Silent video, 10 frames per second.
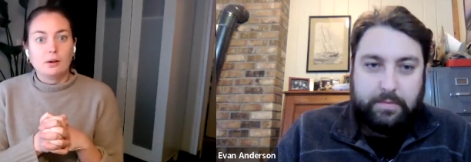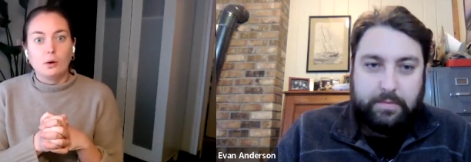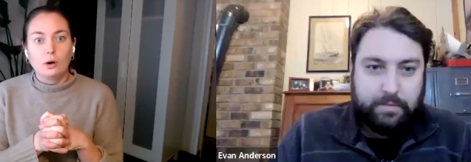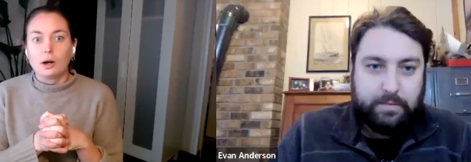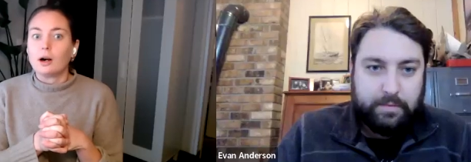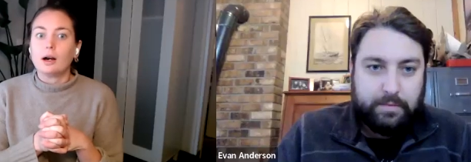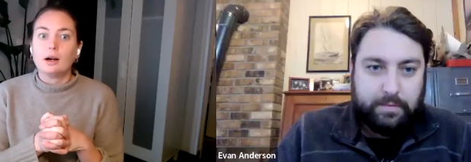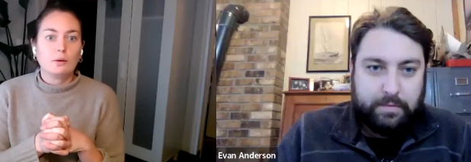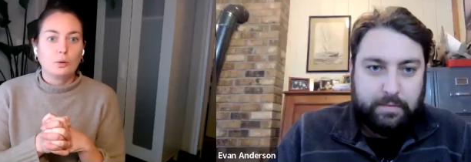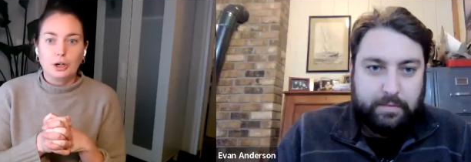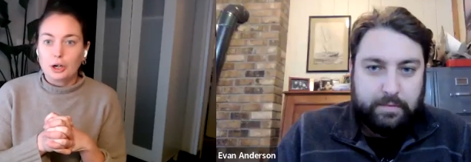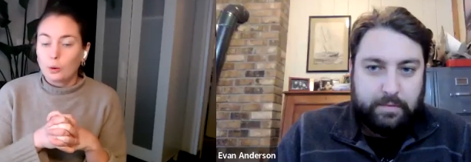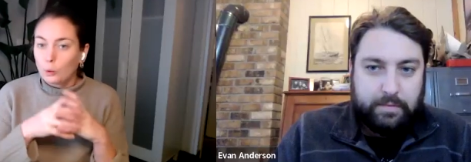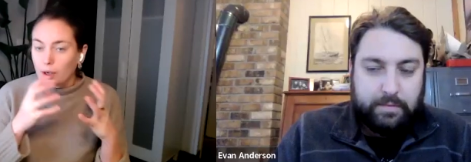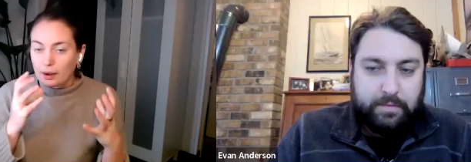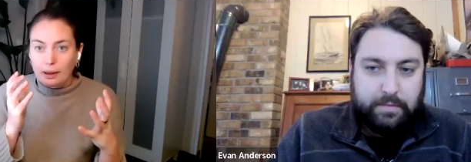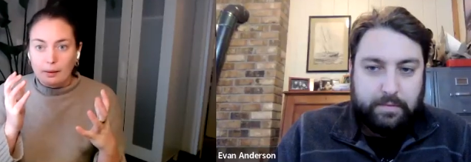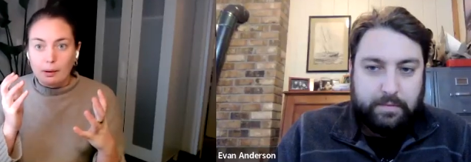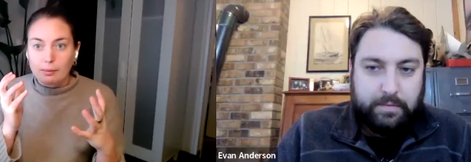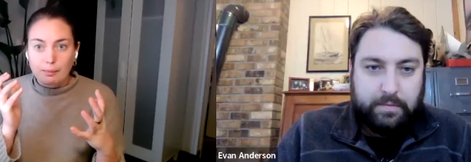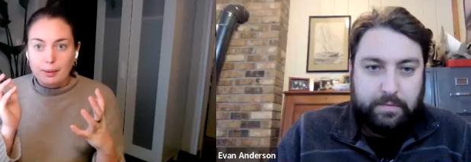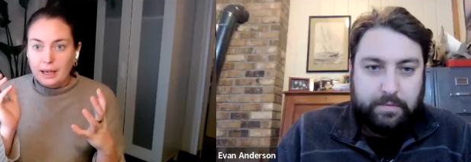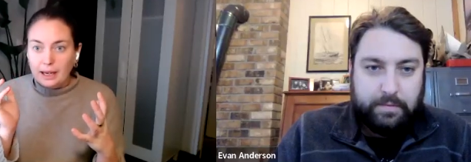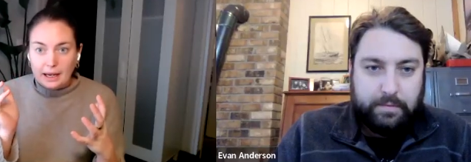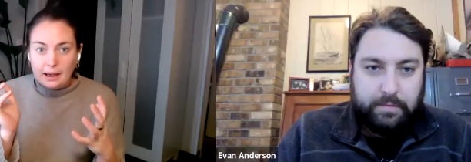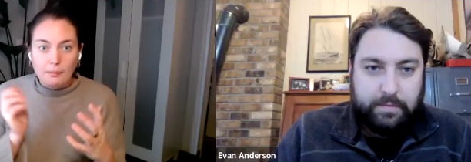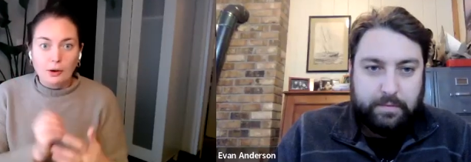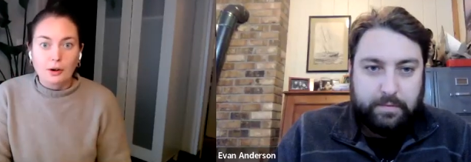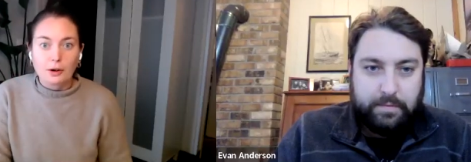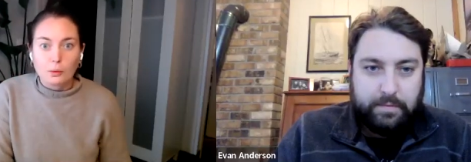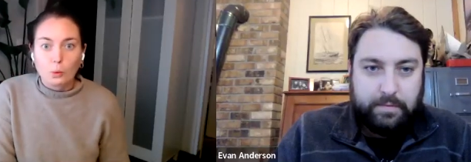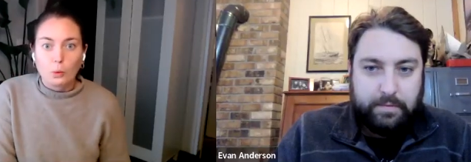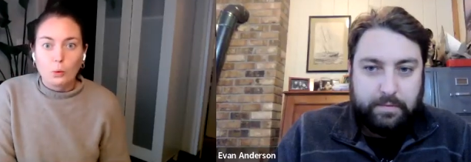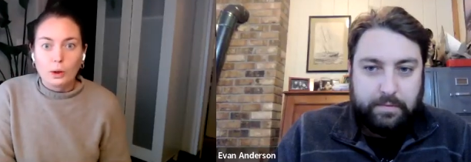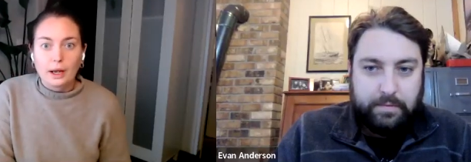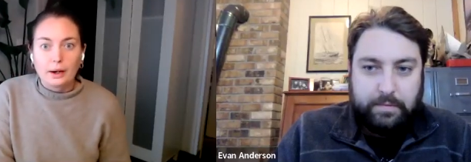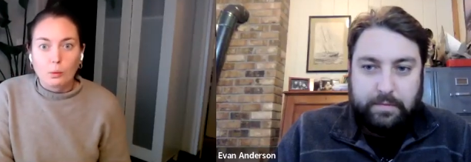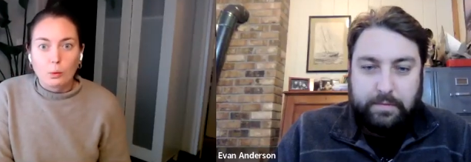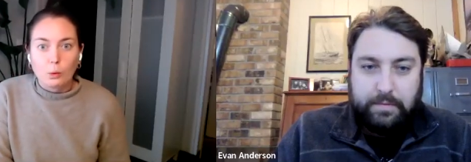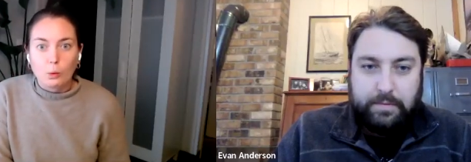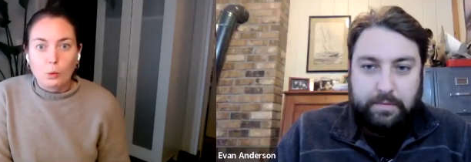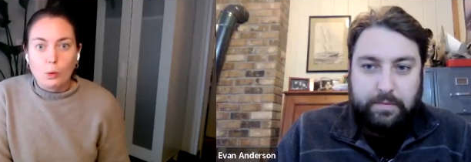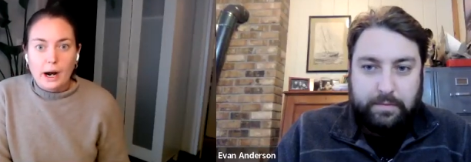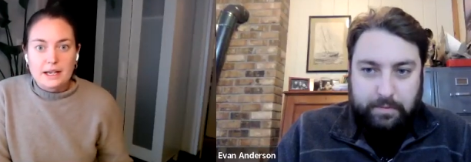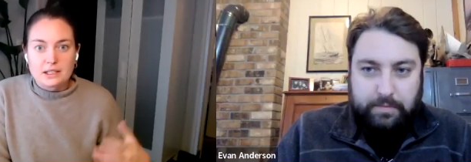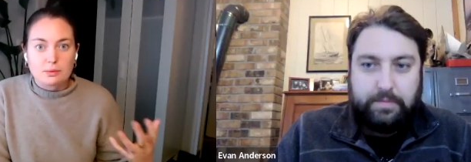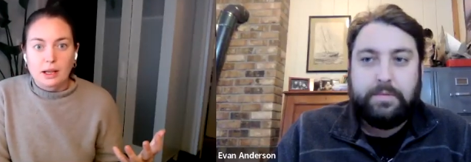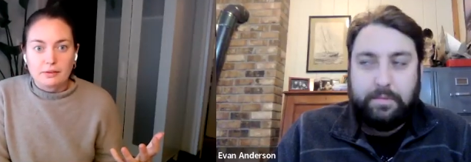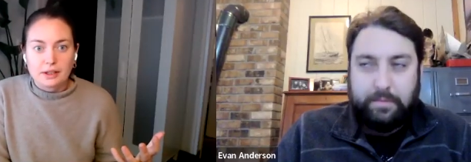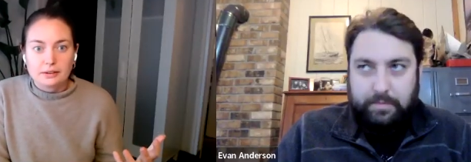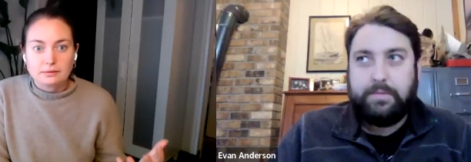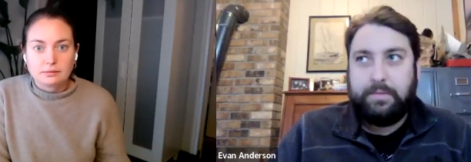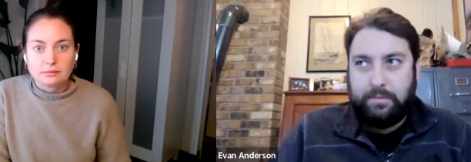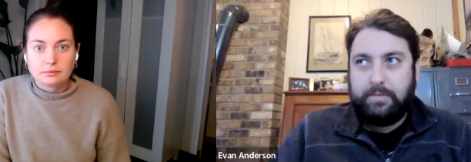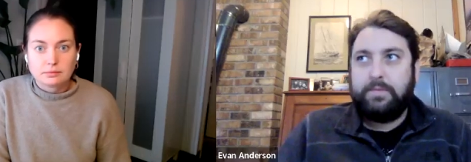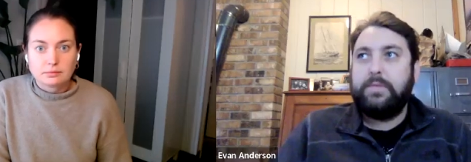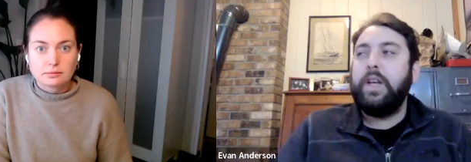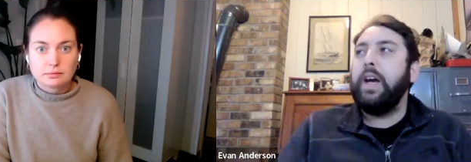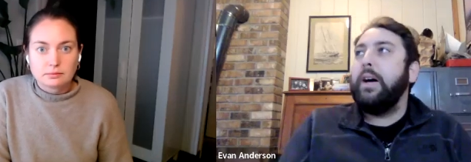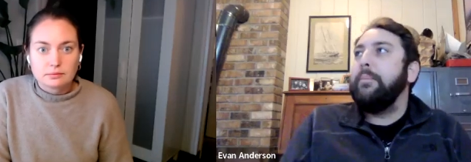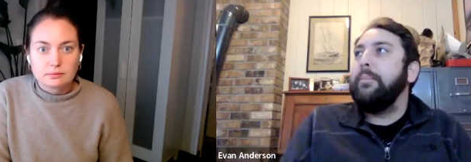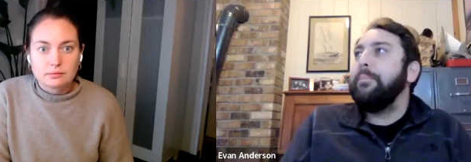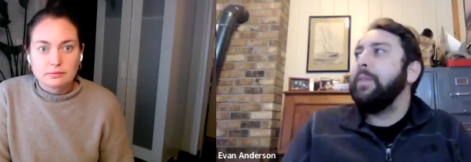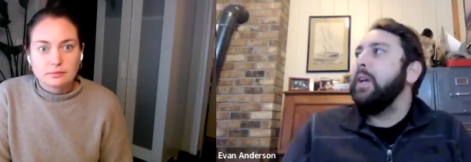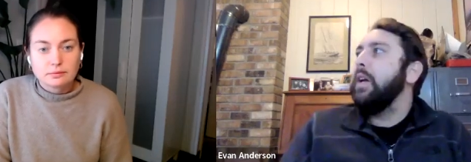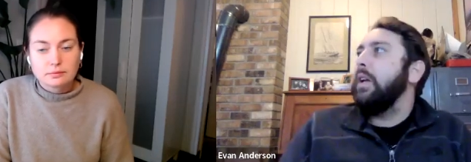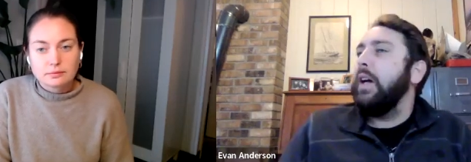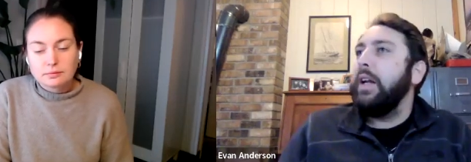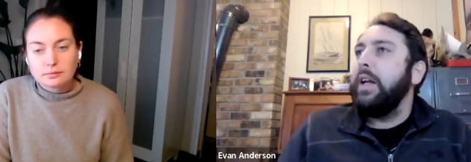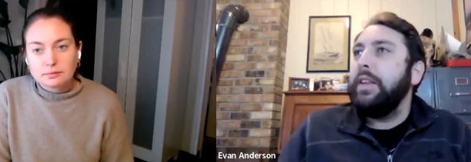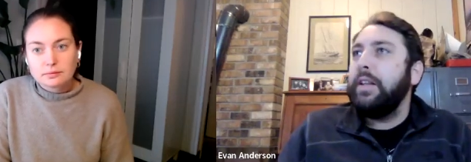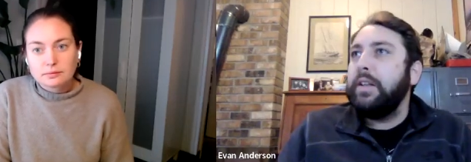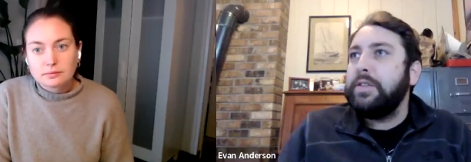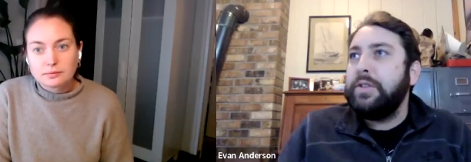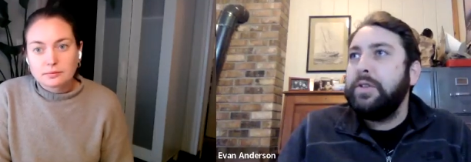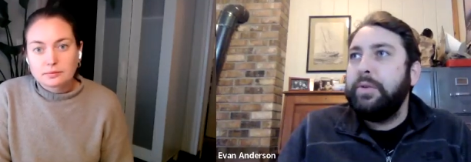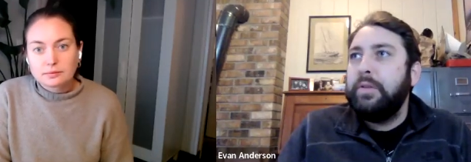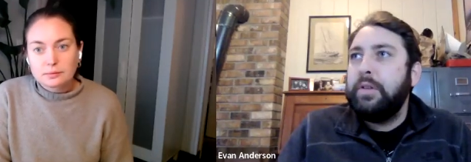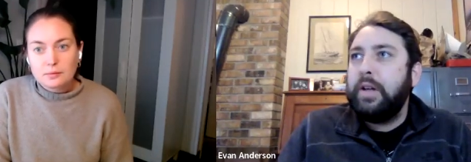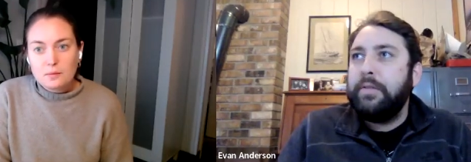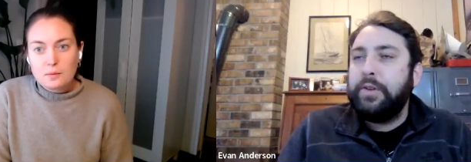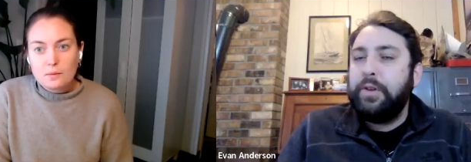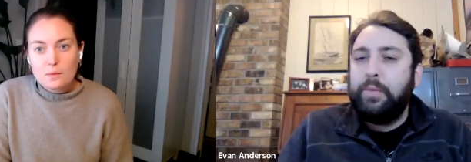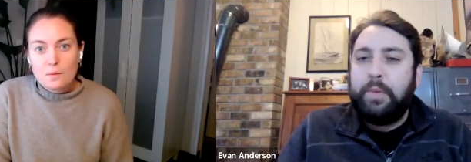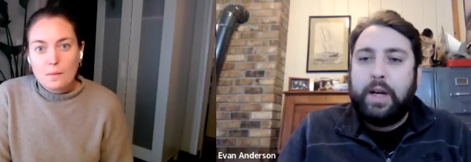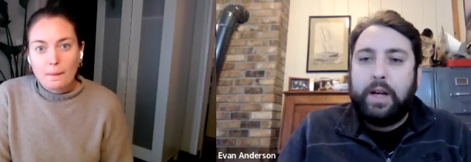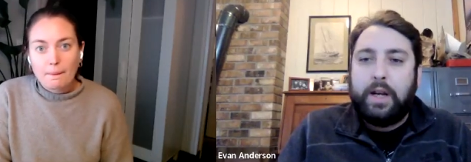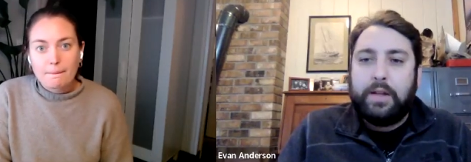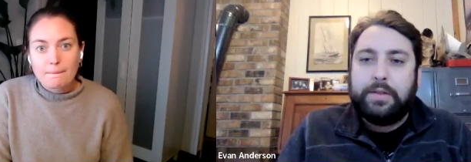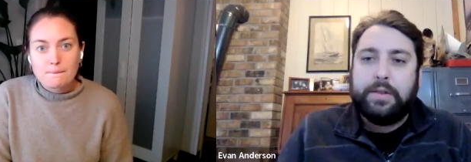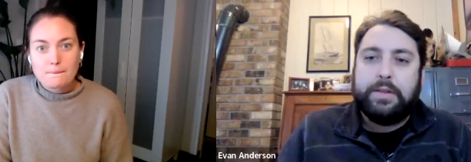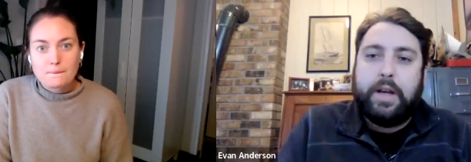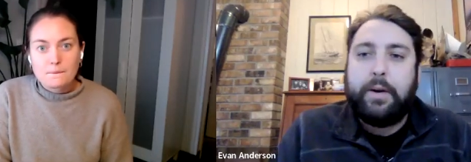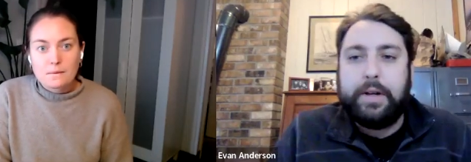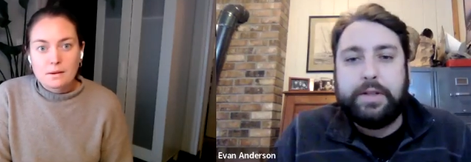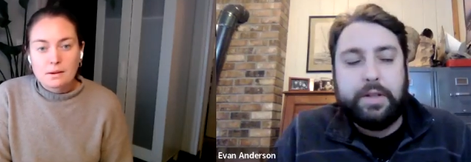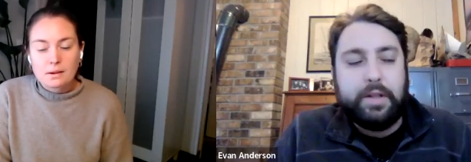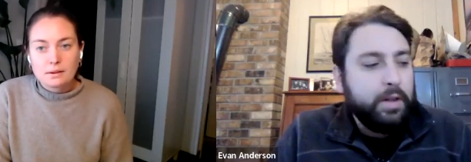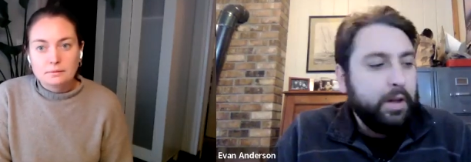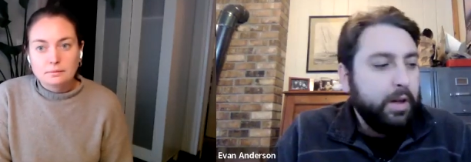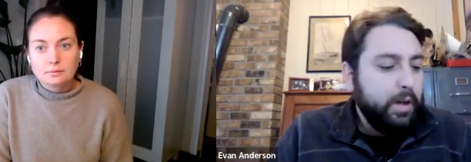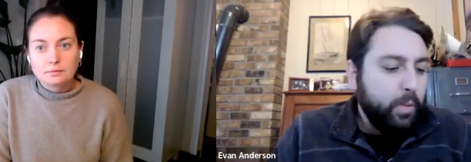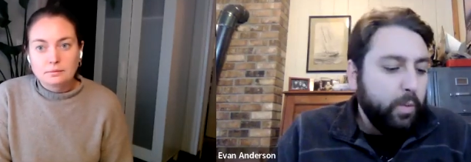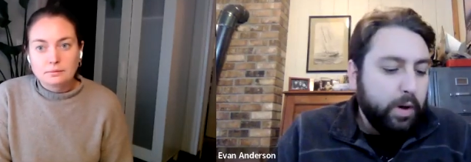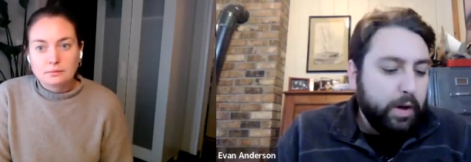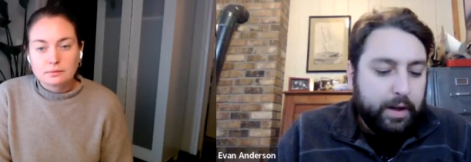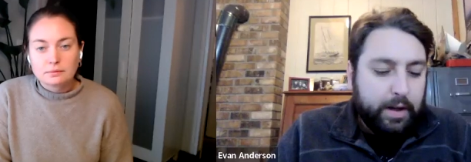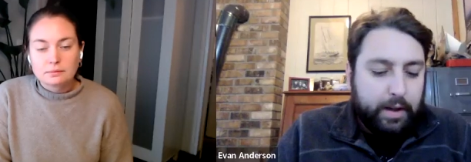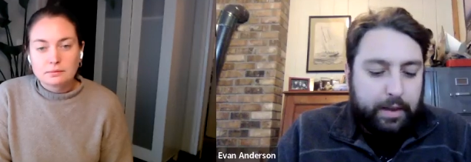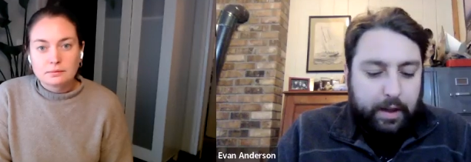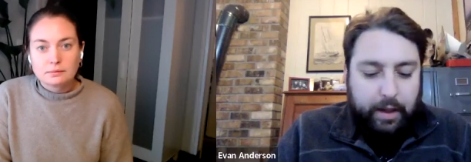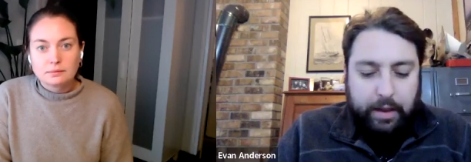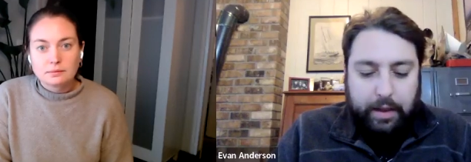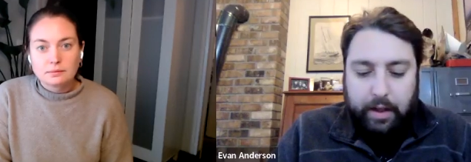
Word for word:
Speaker 1: or, you know, a PM, or like, why is this relevant?
Speaker 2: Yeah. And I think there's two main answers to that question. One, I think